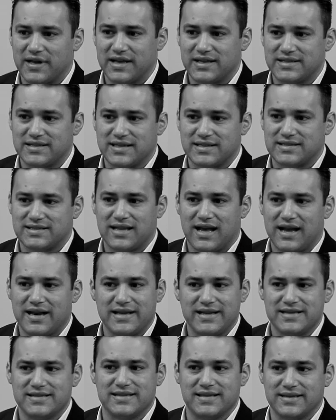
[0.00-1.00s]
It's not
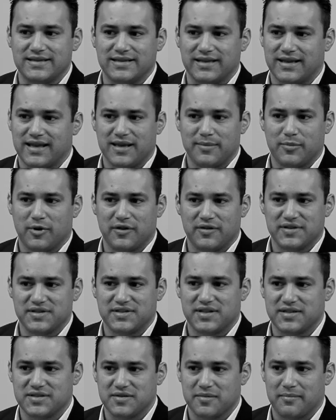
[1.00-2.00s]
easy to keep all these
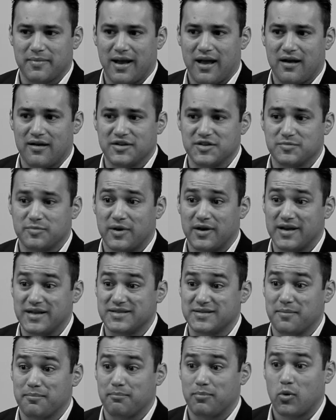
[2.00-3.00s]
things in balance, but
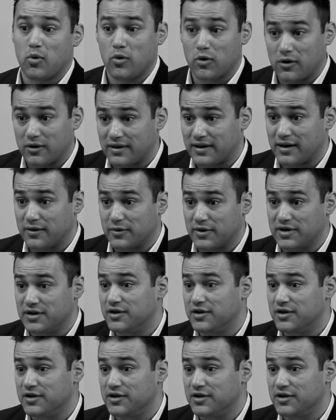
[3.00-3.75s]
it's important that we